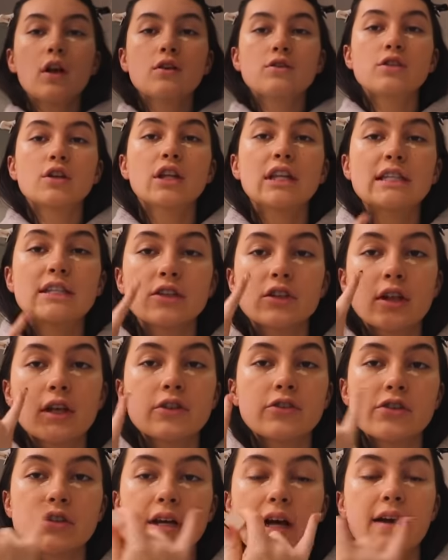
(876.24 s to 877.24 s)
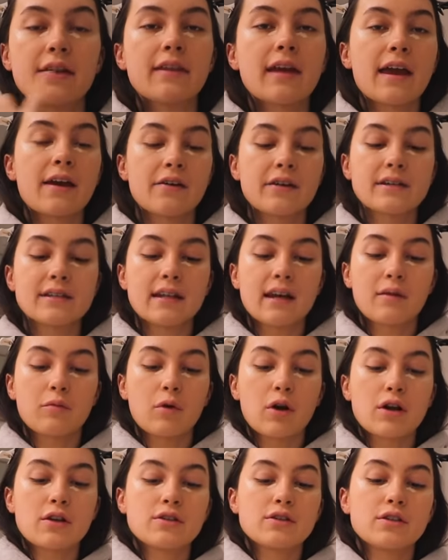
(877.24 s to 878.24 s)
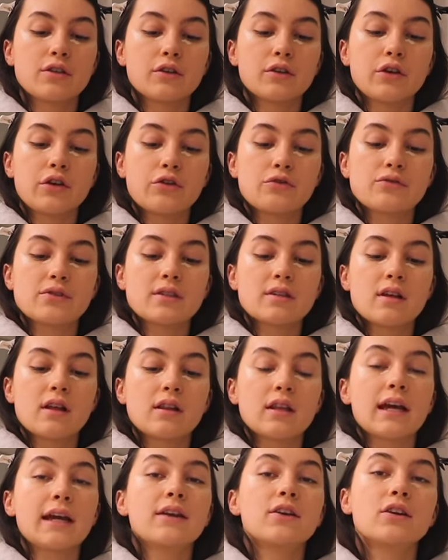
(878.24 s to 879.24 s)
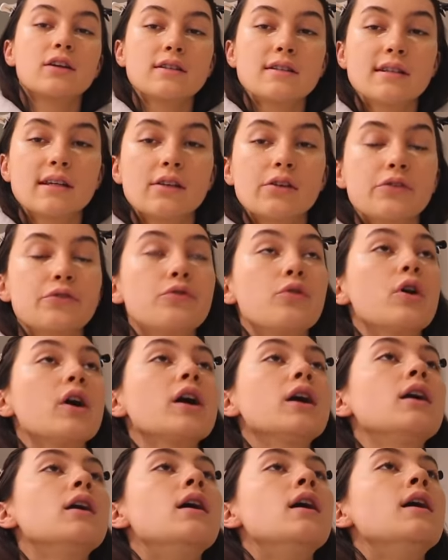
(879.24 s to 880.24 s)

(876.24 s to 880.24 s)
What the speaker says: So these are the, just kind of the areas that I wanted to use a lighter concealer for.